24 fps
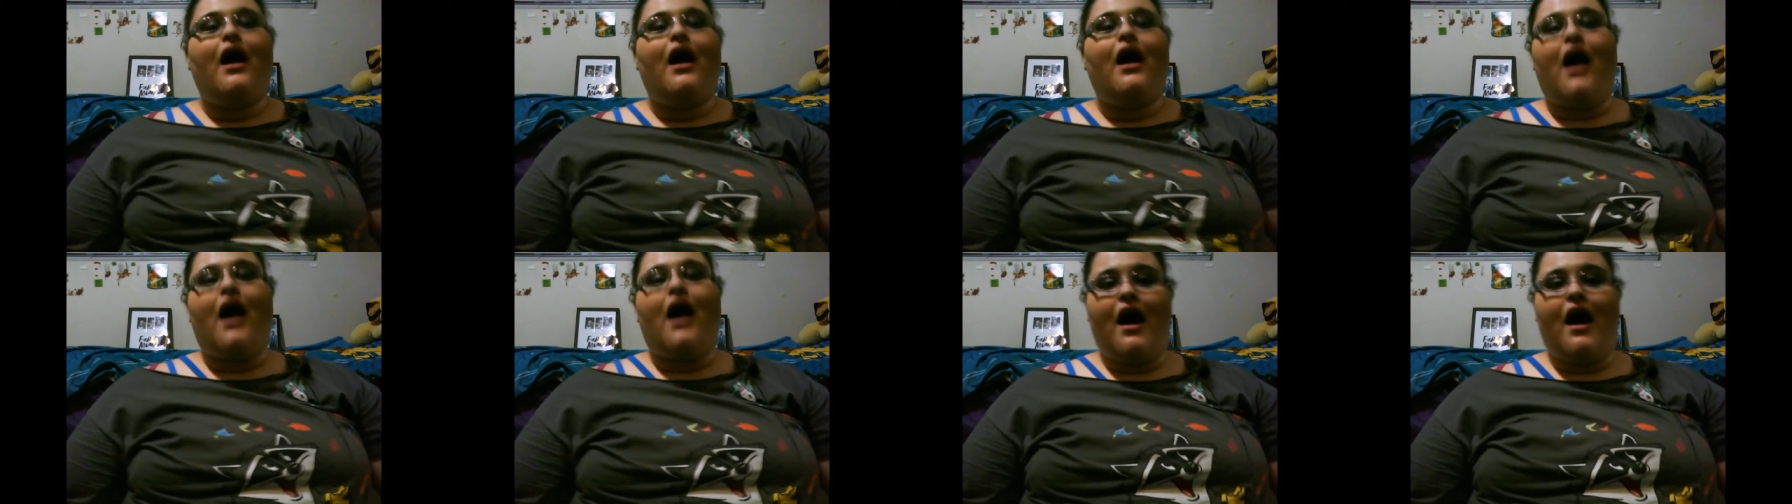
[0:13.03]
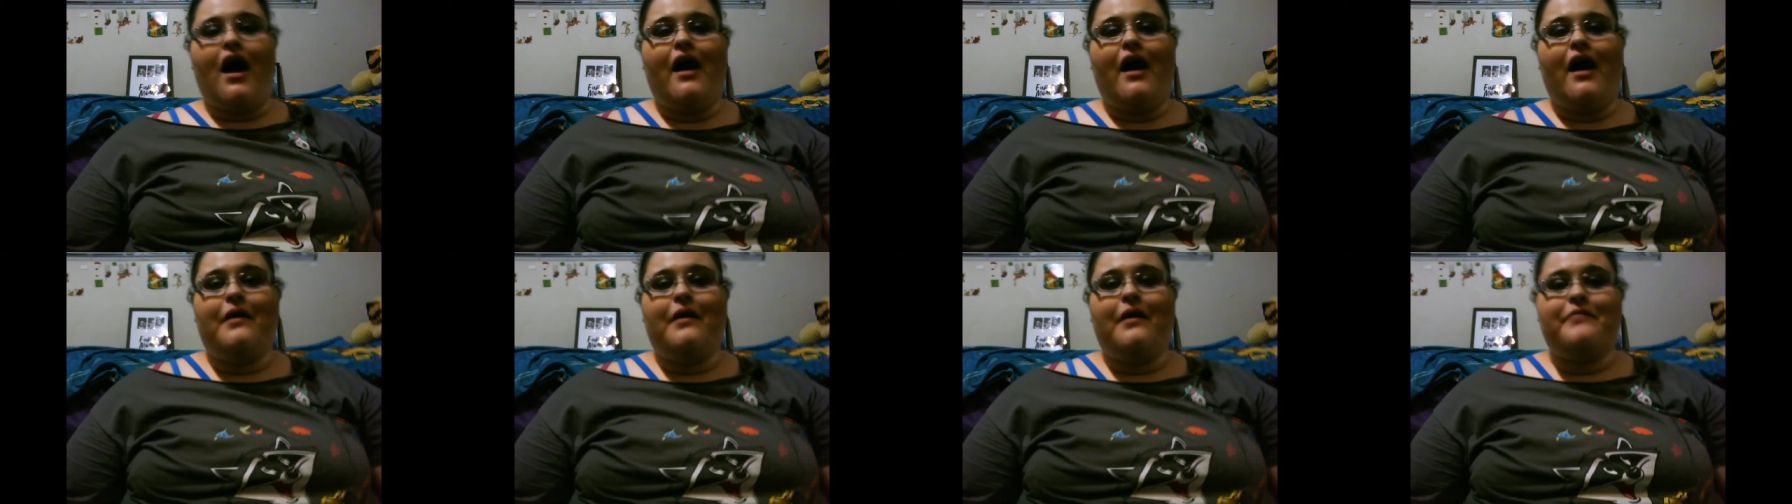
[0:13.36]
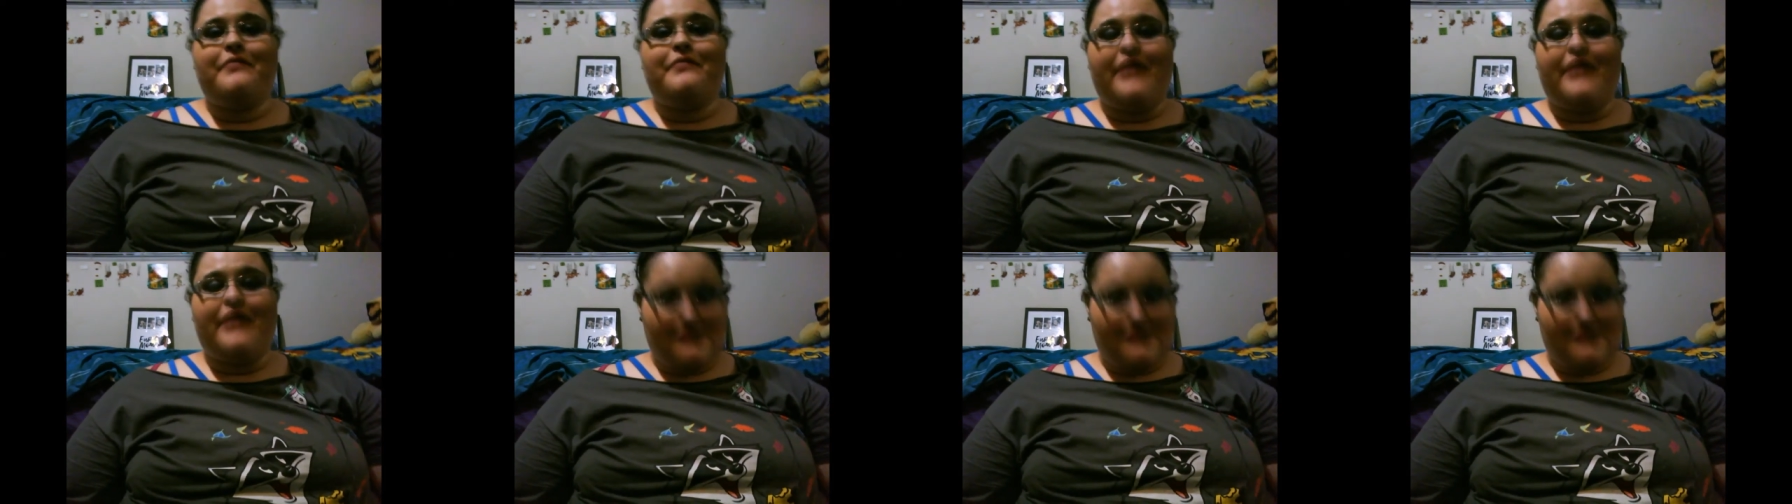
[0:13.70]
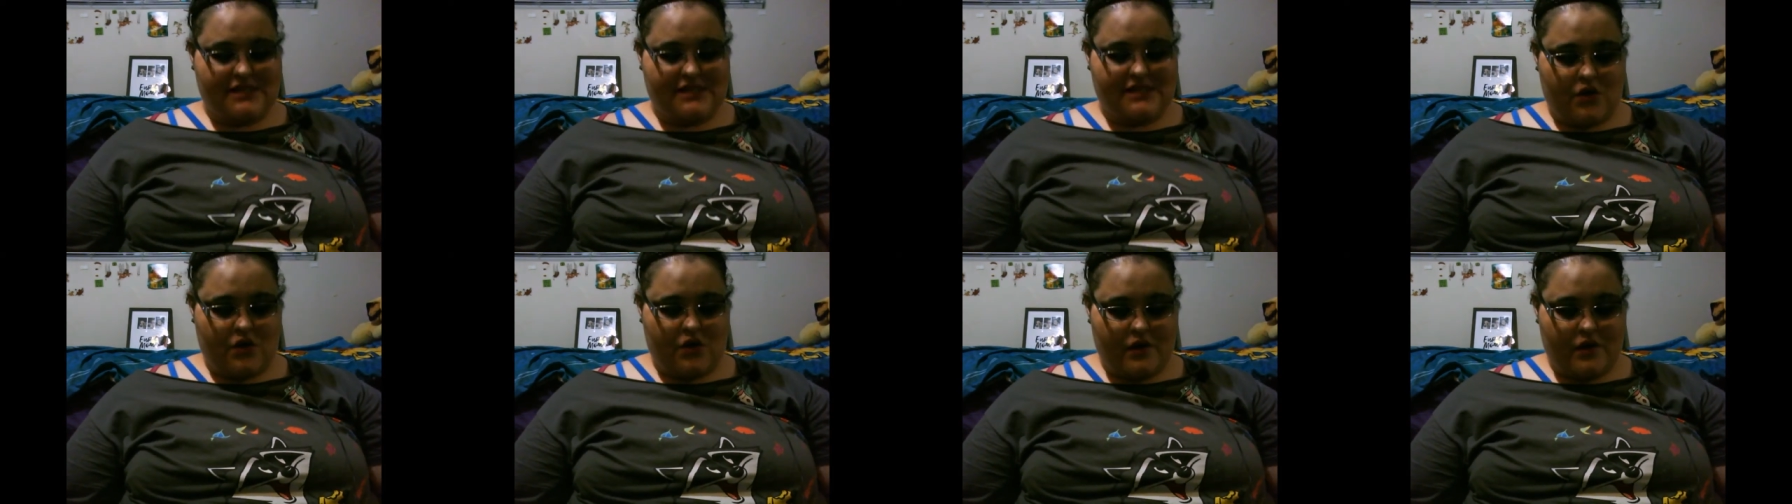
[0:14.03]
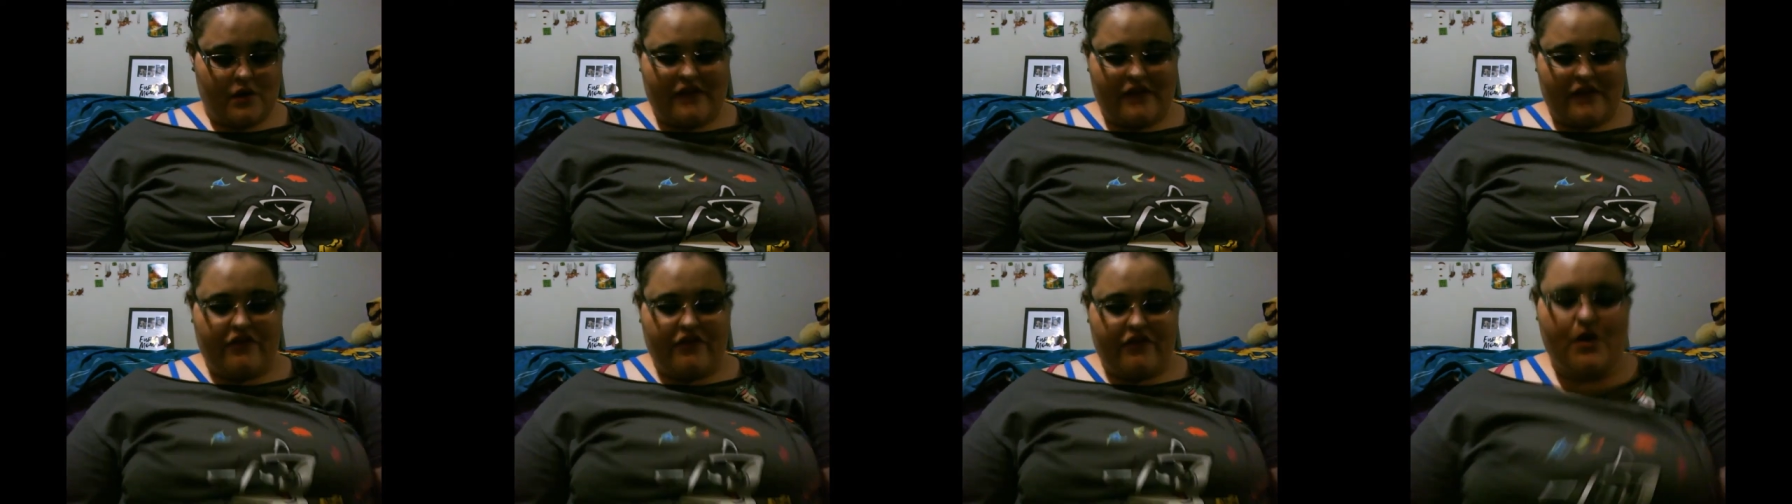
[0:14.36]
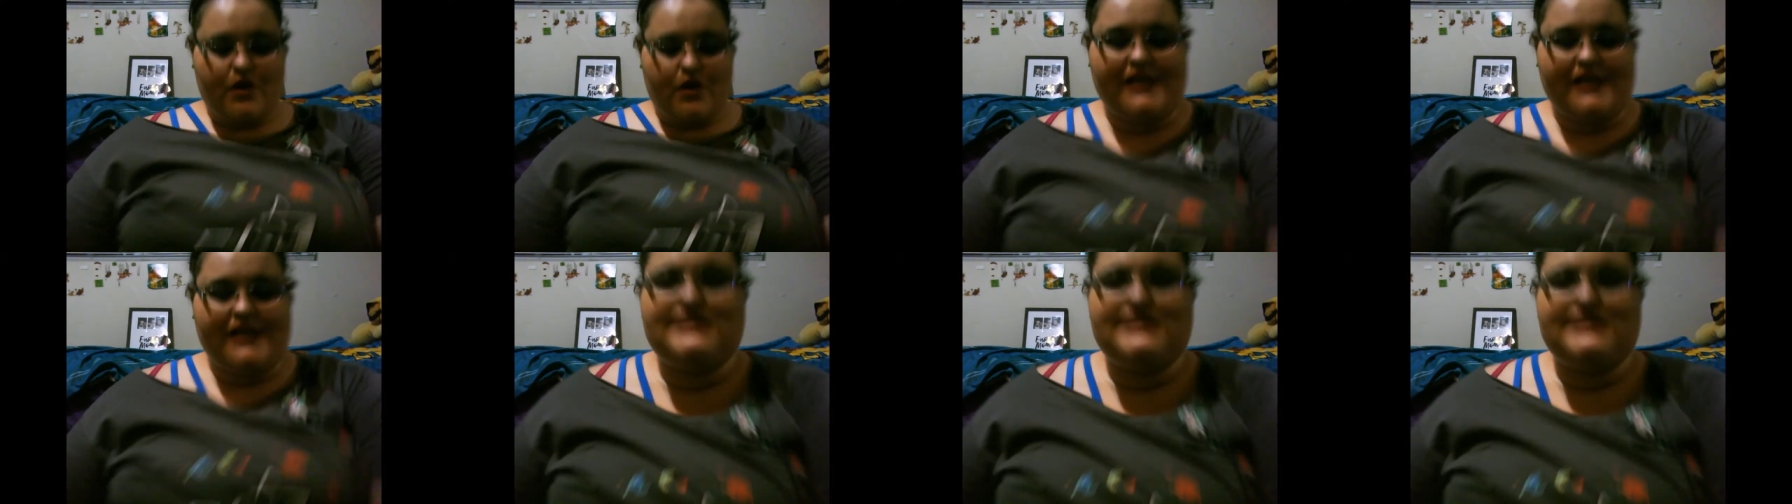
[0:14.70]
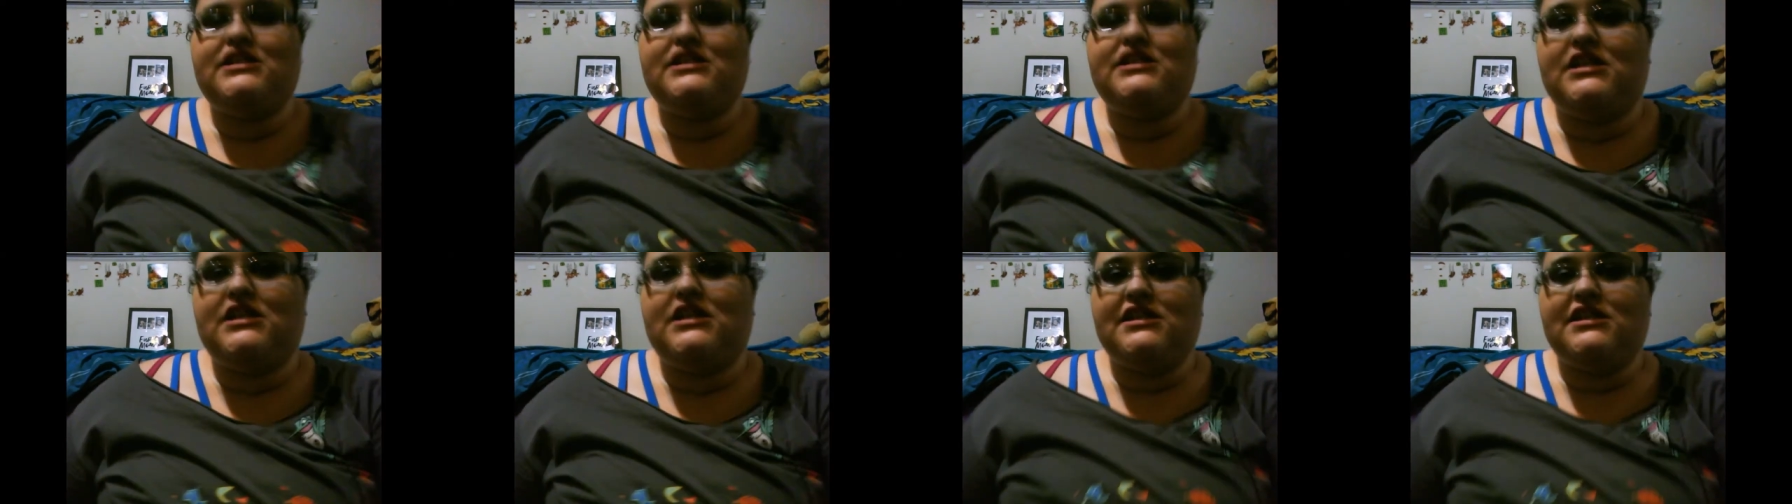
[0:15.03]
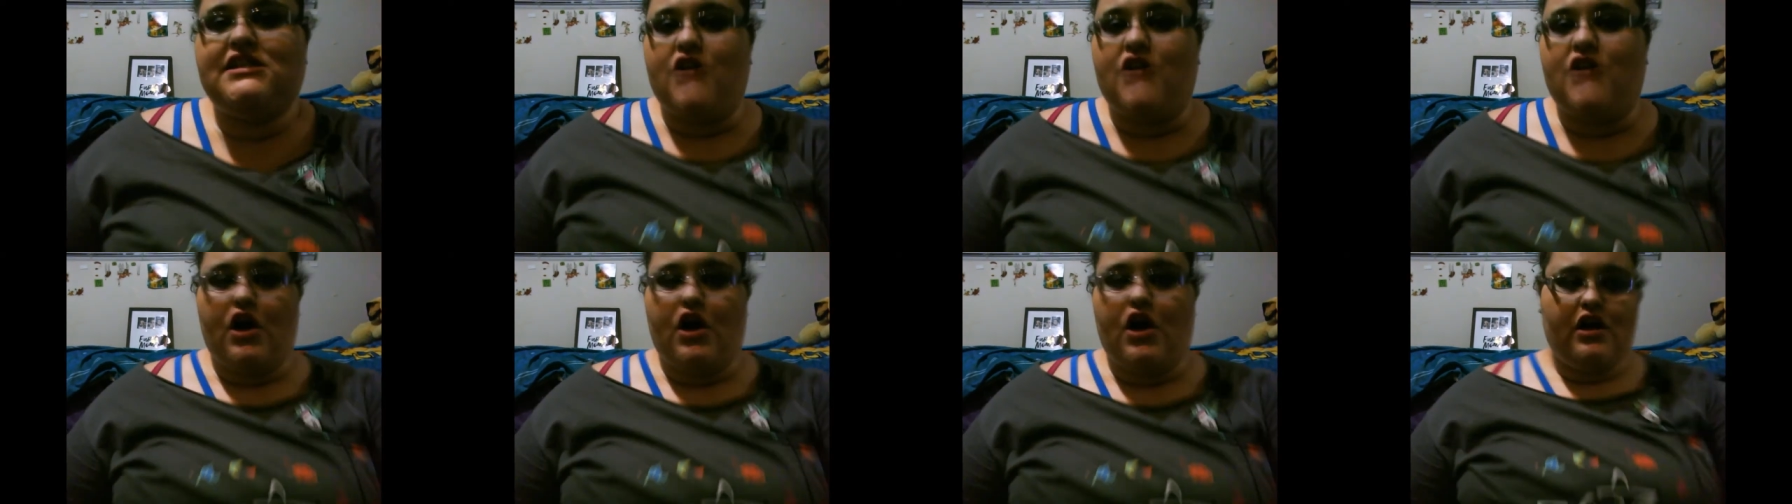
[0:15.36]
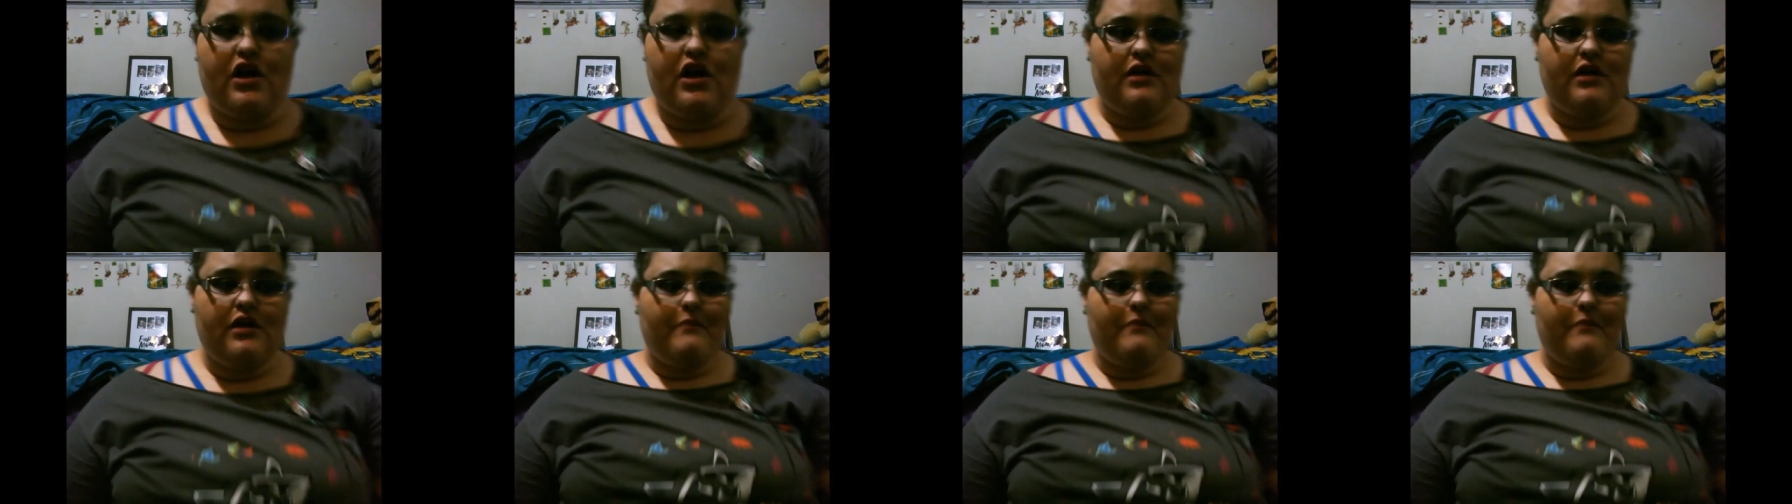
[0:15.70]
Um, so if you guys just saw